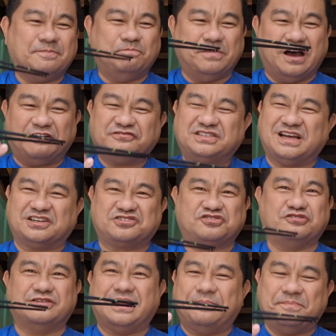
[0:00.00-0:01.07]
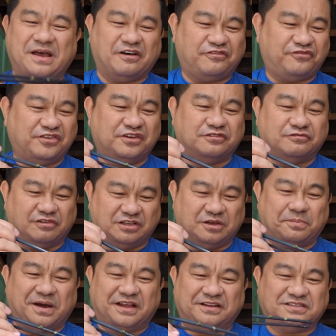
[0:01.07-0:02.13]
mouth texture, that mouth feel, when
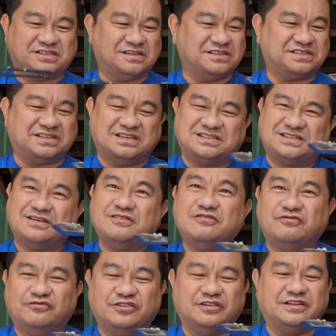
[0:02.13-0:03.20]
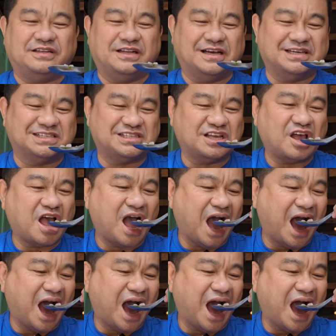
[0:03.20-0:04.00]
you bite into this, it's really nice.